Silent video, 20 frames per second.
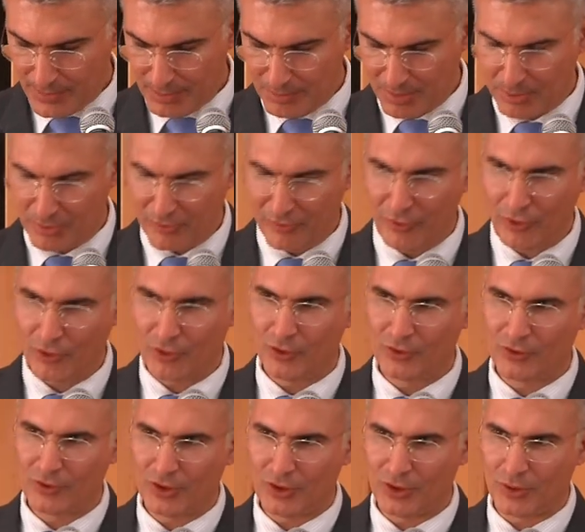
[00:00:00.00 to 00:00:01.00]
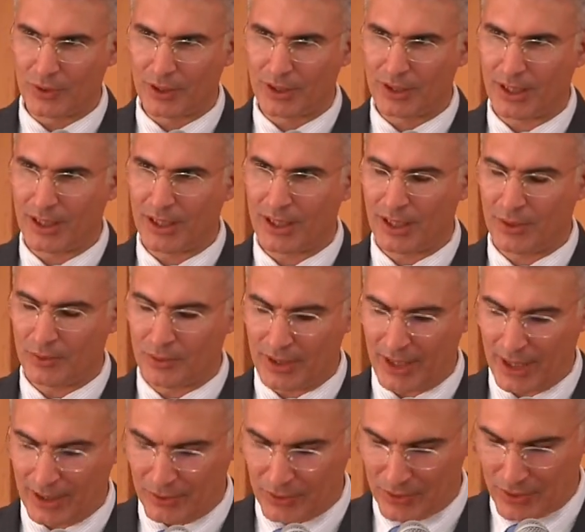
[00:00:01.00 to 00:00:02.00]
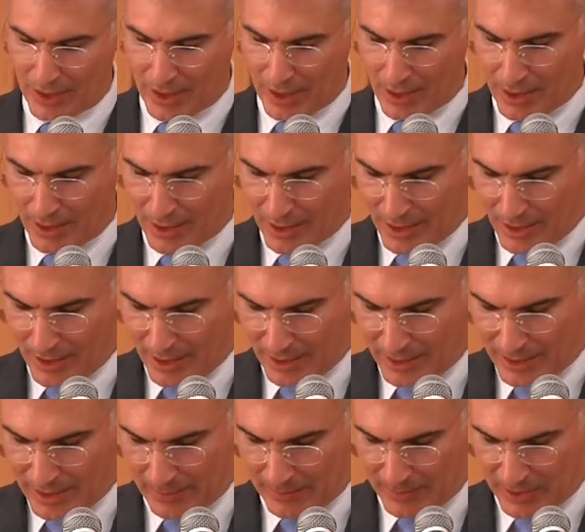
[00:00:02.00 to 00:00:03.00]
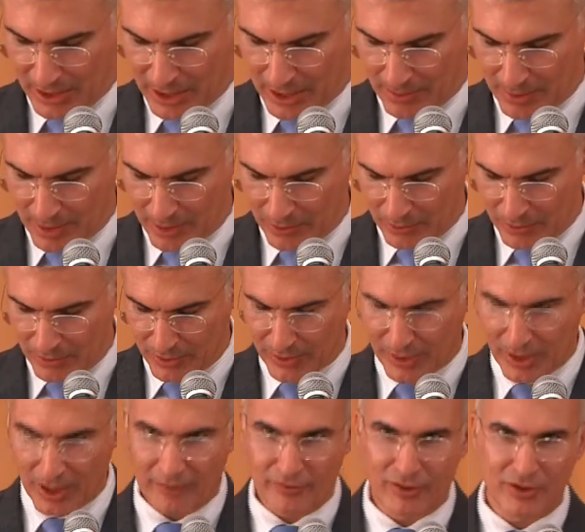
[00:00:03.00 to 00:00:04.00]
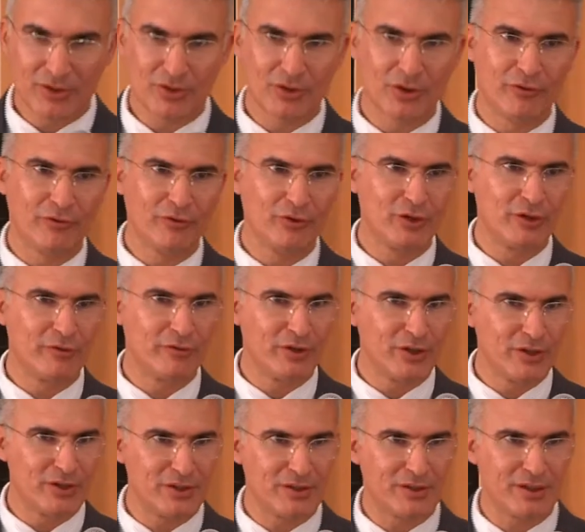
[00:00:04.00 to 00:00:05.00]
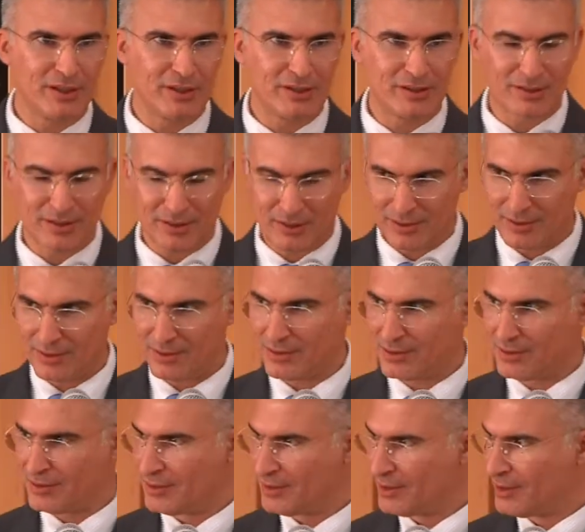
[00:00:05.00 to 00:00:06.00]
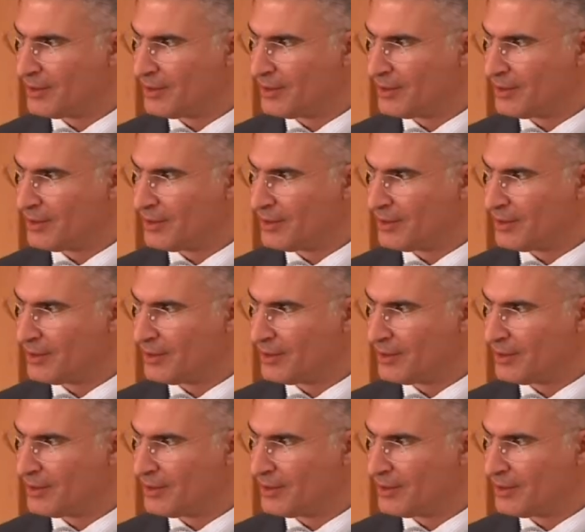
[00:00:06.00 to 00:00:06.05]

But before continuing, I would like to say something about the relevance of universities, since